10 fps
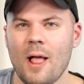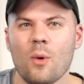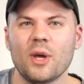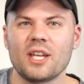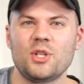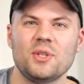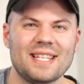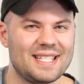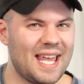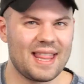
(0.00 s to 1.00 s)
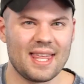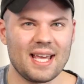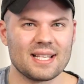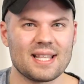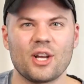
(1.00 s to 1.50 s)
We can choose to say
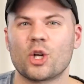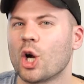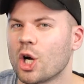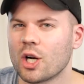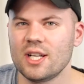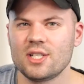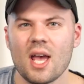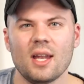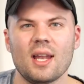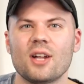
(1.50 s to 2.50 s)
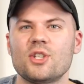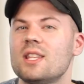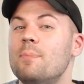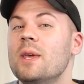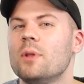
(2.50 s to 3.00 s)
things that encourage not
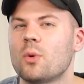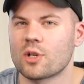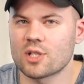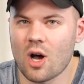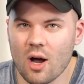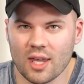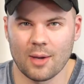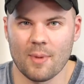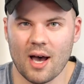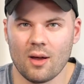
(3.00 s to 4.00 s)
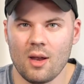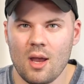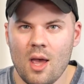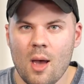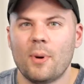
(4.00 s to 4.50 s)
just the people that we're talking about,
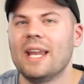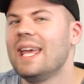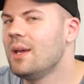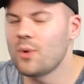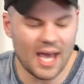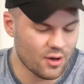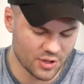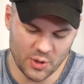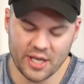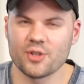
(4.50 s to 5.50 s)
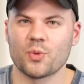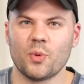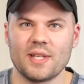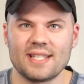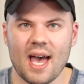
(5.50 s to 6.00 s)
but anyone else who hears what
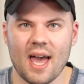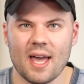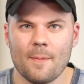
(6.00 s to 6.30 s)
we say.